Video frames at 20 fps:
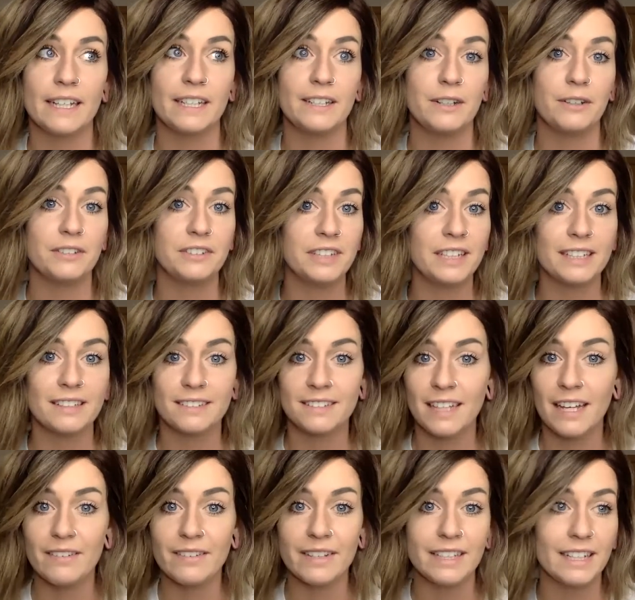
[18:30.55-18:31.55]
6,
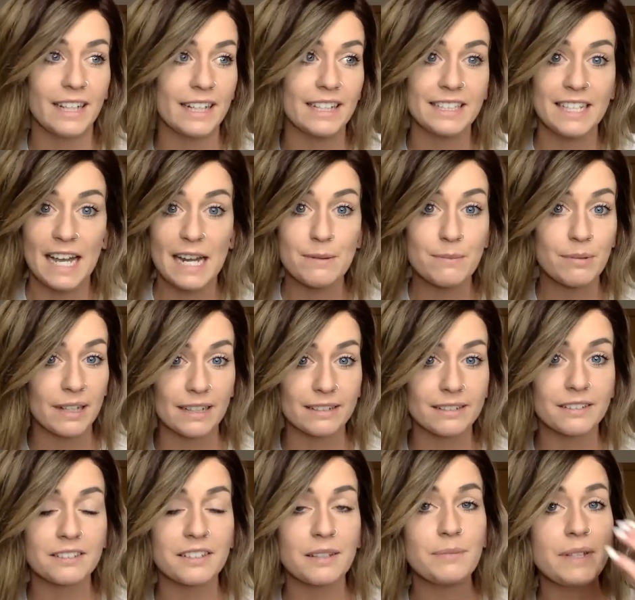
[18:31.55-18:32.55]
7, like 10 plus
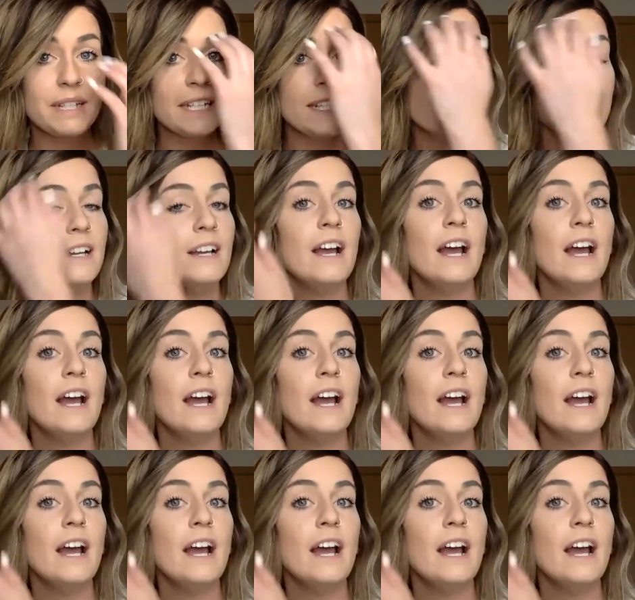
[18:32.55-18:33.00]
or something,